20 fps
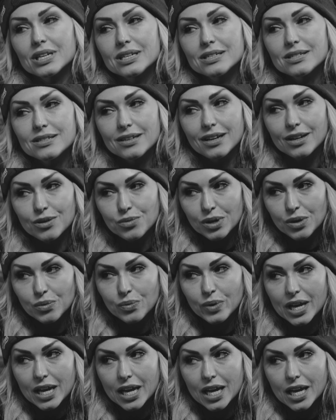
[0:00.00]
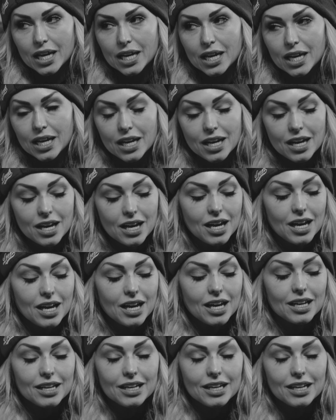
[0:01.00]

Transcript: so you got to wear a wig. You got